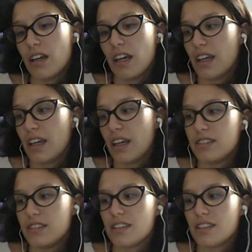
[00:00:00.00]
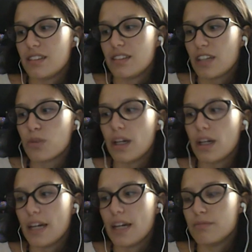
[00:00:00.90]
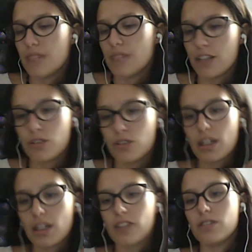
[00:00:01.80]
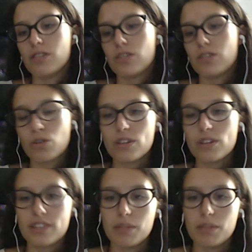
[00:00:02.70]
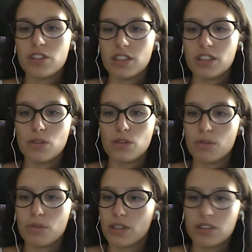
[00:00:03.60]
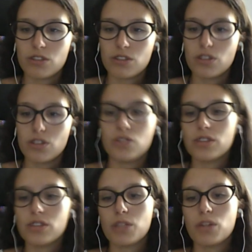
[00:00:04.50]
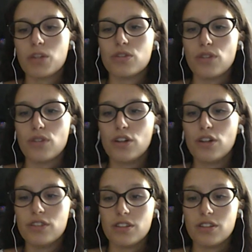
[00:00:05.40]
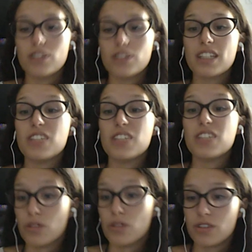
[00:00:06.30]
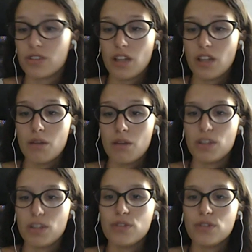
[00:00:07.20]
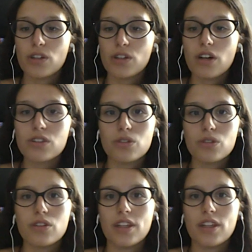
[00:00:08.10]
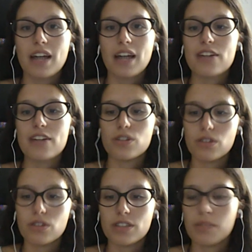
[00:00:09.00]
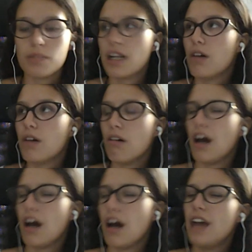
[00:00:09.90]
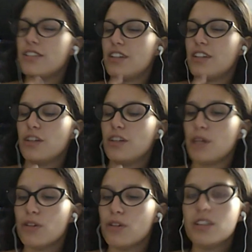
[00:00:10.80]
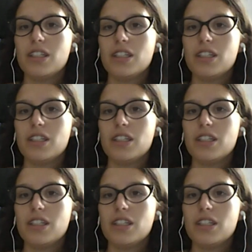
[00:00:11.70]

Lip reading: And that's where I don't like the school system in general, because it's just using what you've learned, not saying it's yours. But if you can't use the thing as yours and be like, oh, I had this idea on my own,